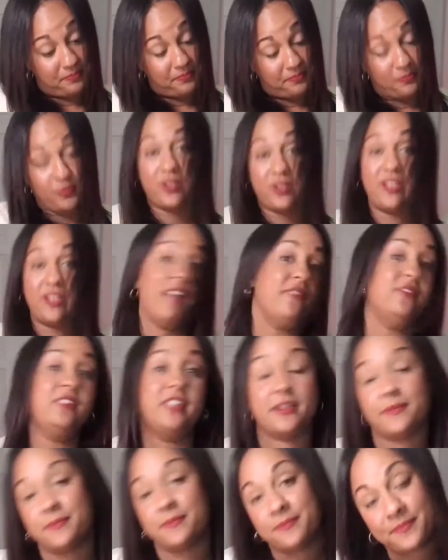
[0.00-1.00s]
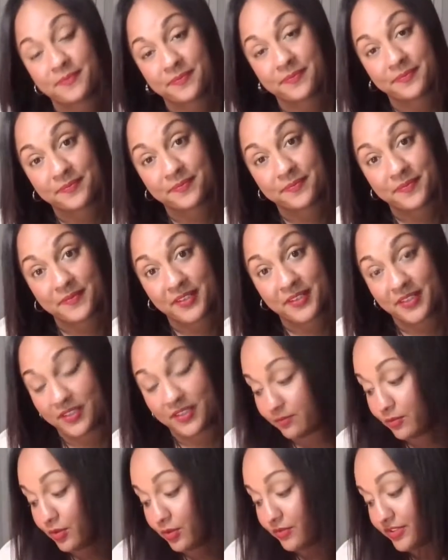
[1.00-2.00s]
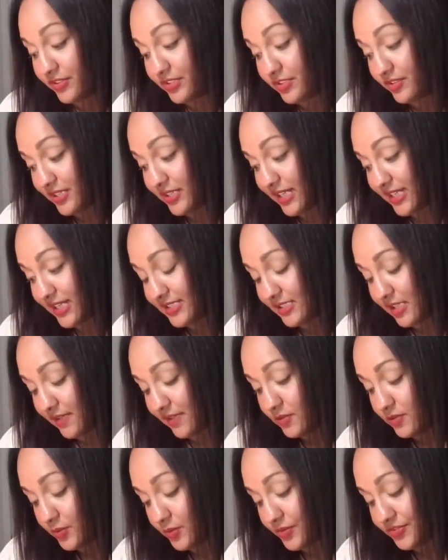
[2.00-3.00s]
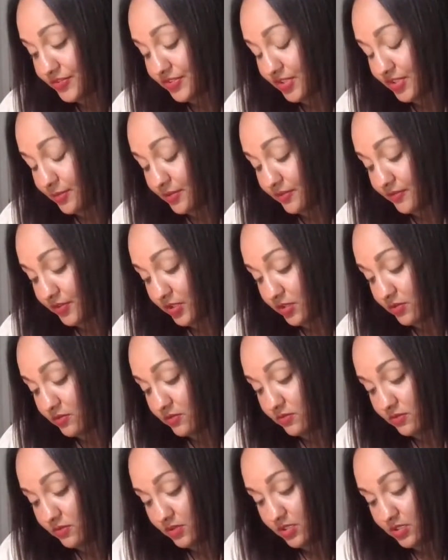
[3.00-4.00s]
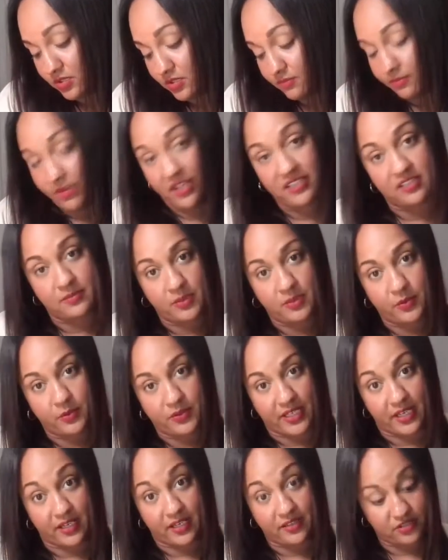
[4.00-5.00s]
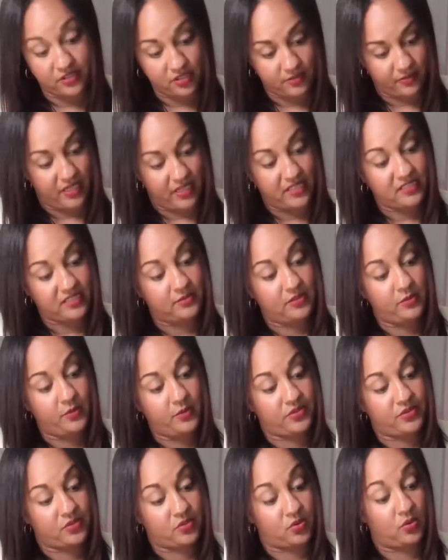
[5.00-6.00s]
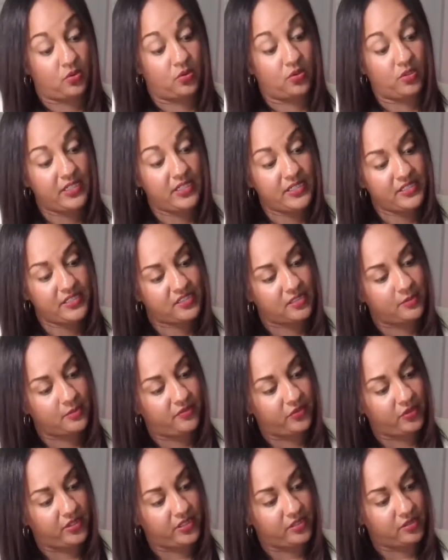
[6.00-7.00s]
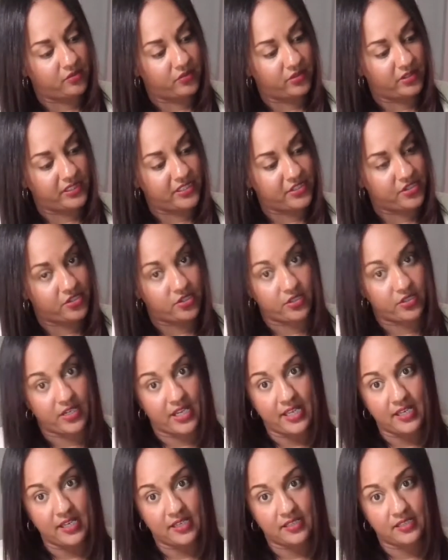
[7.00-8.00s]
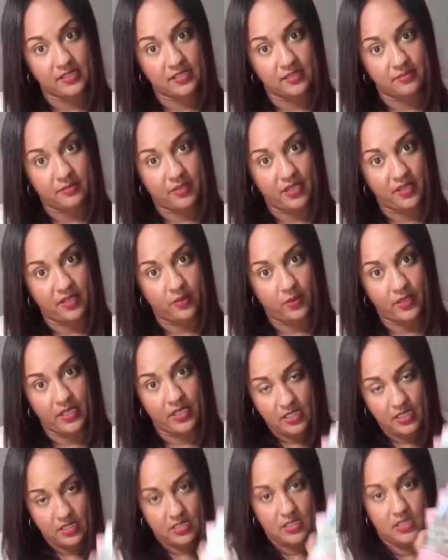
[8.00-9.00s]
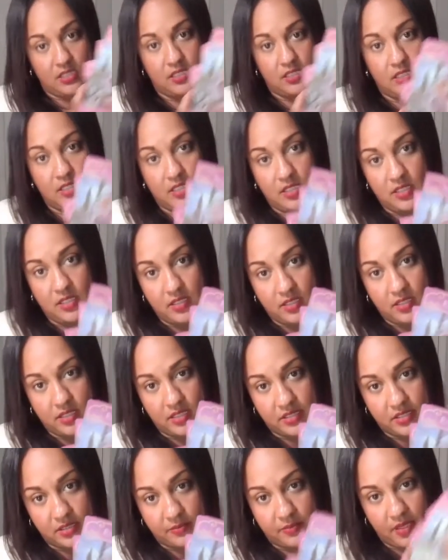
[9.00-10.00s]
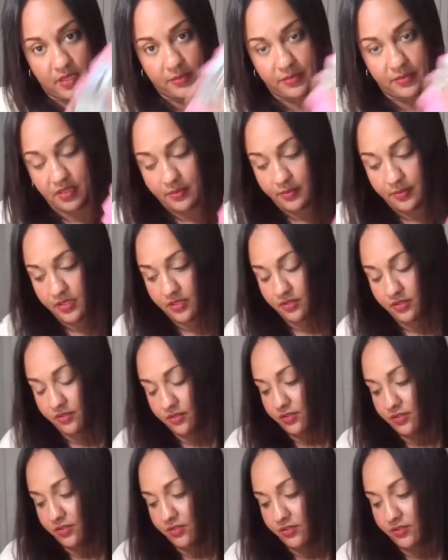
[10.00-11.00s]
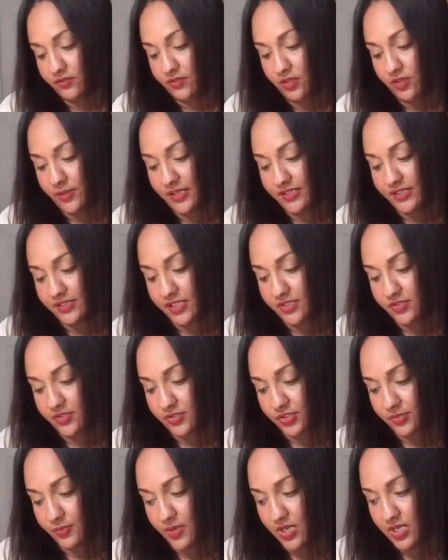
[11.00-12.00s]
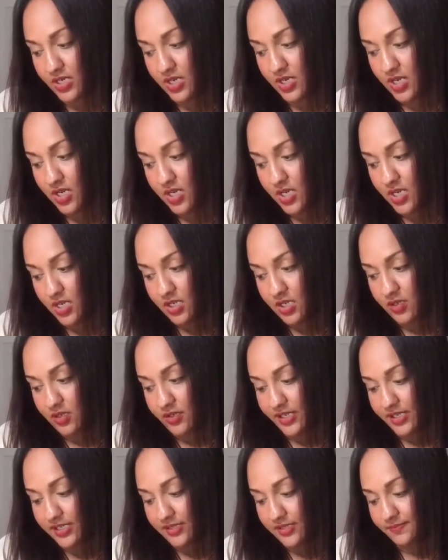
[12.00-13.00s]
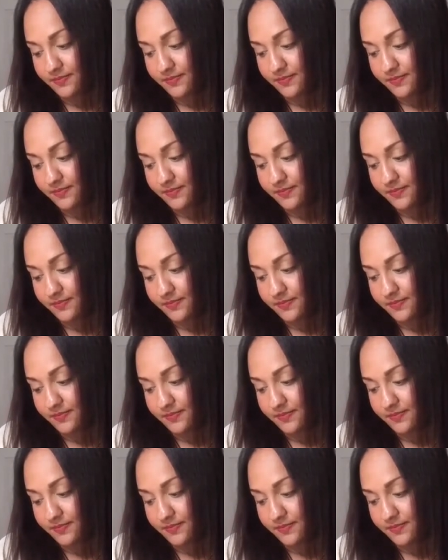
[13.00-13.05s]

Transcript: pretty heavily. Moving to the next level with some of you, possibly with a Cancer, possibly with a Taurus. Some of you need to release your ex, by the way. That just popped up under your Romance Angel spread. Okay.